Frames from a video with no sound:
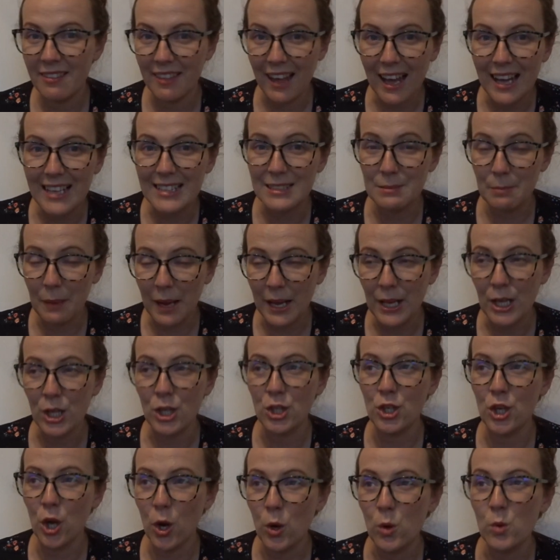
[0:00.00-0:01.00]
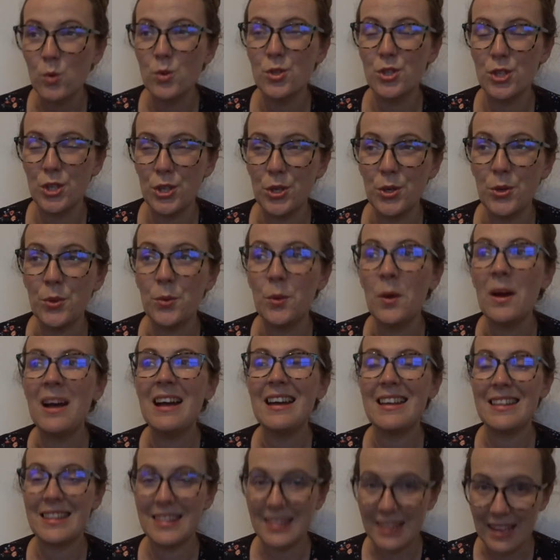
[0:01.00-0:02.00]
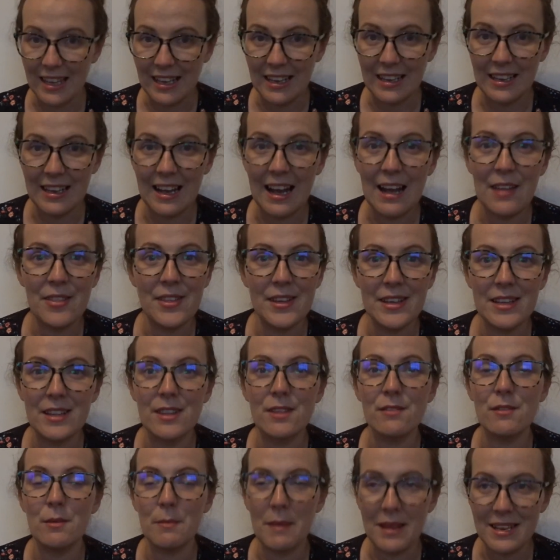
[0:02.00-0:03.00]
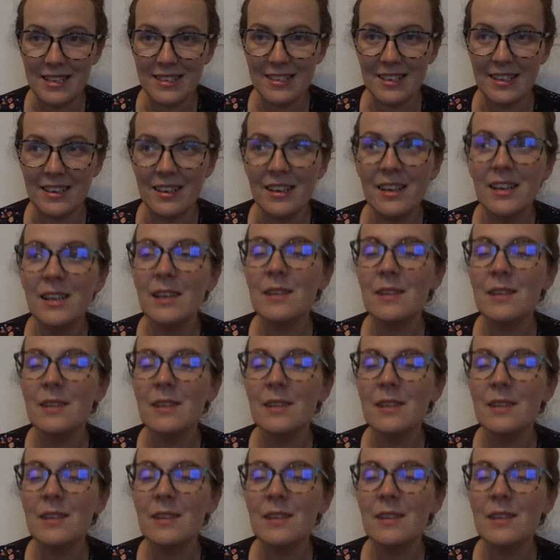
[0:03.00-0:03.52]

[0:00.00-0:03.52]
That is my go-to thing. I think they're amazing.